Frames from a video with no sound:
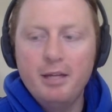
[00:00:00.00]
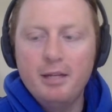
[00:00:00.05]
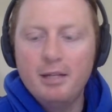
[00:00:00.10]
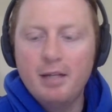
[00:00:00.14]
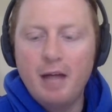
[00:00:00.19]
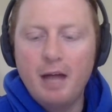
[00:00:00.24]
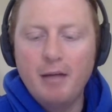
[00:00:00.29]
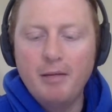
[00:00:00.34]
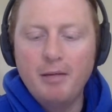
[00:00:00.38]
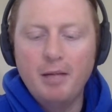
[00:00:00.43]

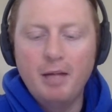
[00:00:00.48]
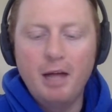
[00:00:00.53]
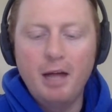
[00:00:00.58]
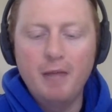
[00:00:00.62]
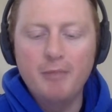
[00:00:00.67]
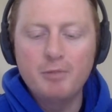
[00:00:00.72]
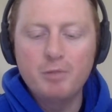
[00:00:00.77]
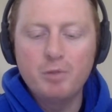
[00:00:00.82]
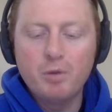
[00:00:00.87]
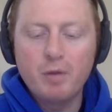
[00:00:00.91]

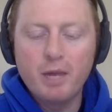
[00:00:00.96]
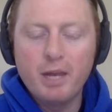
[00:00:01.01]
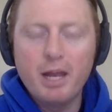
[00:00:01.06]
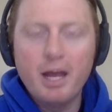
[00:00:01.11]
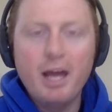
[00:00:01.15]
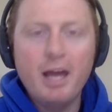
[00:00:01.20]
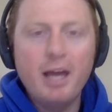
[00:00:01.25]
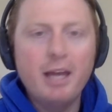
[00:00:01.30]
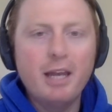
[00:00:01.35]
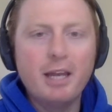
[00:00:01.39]
I'm
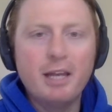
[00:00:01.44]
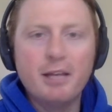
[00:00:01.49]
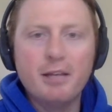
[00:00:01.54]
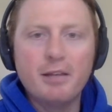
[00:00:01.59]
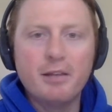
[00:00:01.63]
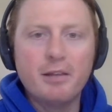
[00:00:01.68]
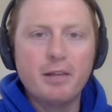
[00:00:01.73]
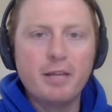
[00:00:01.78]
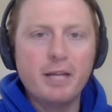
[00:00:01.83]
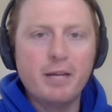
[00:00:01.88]
29,
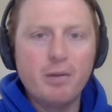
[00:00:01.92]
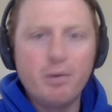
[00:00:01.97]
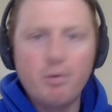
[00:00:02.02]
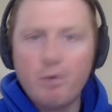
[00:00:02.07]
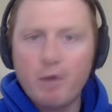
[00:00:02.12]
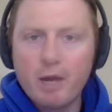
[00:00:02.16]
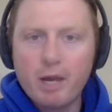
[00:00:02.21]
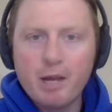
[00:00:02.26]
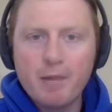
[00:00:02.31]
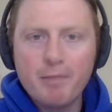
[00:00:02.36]
and they were
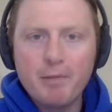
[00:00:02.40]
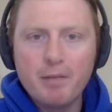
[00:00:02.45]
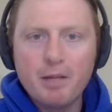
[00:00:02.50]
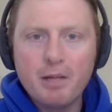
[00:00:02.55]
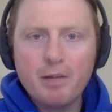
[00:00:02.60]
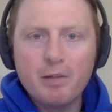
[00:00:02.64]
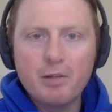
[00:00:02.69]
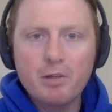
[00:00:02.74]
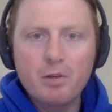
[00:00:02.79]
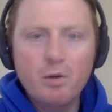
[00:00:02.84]
running up and
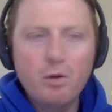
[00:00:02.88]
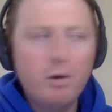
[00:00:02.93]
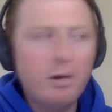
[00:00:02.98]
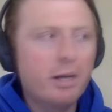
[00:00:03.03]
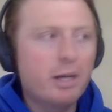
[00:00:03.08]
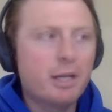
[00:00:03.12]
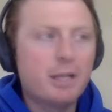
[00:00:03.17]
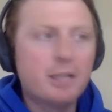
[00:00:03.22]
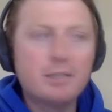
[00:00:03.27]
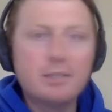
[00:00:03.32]
down the court,
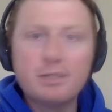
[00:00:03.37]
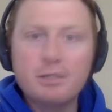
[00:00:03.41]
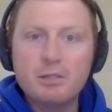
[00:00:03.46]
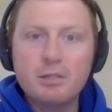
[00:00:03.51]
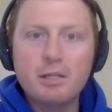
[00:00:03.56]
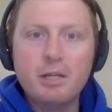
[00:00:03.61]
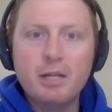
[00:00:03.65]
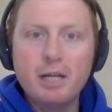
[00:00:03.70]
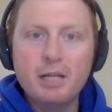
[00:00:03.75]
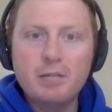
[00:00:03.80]
and I was like,
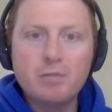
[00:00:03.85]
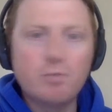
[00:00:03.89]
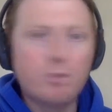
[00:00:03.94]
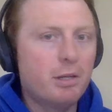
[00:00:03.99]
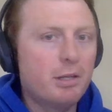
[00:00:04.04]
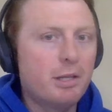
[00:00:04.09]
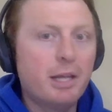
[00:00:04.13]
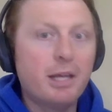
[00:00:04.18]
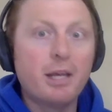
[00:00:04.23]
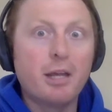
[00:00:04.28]
do you guys
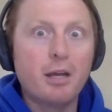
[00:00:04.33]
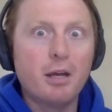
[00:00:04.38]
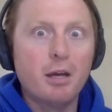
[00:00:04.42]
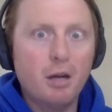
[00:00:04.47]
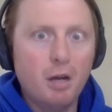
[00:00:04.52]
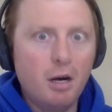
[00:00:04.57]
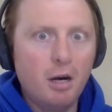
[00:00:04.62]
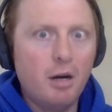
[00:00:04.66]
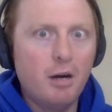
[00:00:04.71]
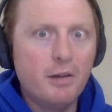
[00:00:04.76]
run like
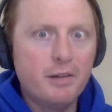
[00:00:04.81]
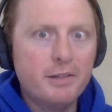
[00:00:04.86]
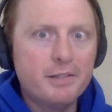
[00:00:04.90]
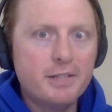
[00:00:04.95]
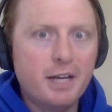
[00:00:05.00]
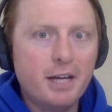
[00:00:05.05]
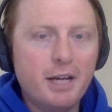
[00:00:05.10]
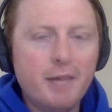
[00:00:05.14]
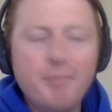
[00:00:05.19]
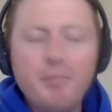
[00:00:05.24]
all the
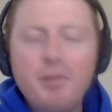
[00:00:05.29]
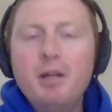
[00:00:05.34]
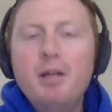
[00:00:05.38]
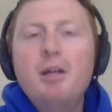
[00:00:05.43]
time?